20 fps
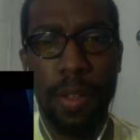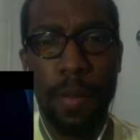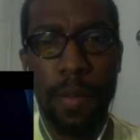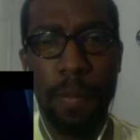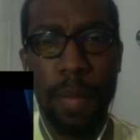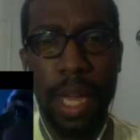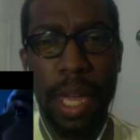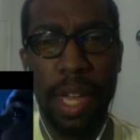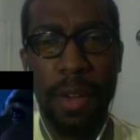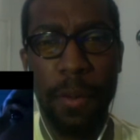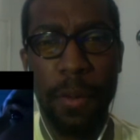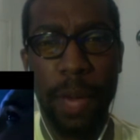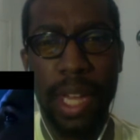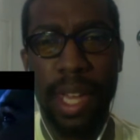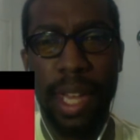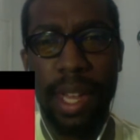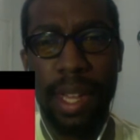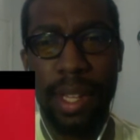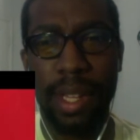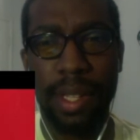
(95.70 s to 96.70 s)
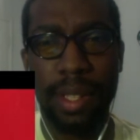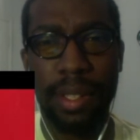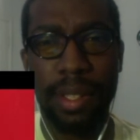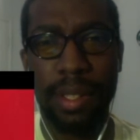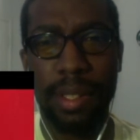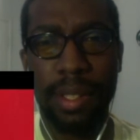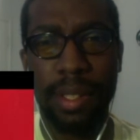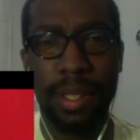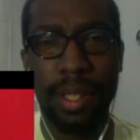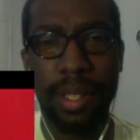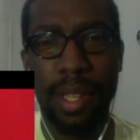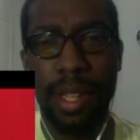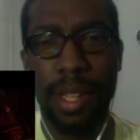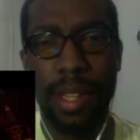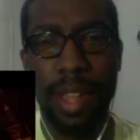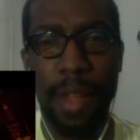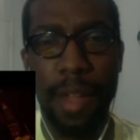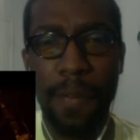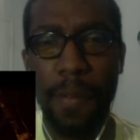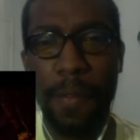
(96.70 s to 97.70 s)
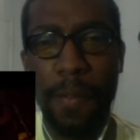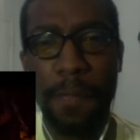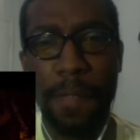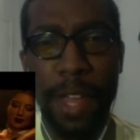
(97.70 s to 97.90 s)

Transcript: Being wicked never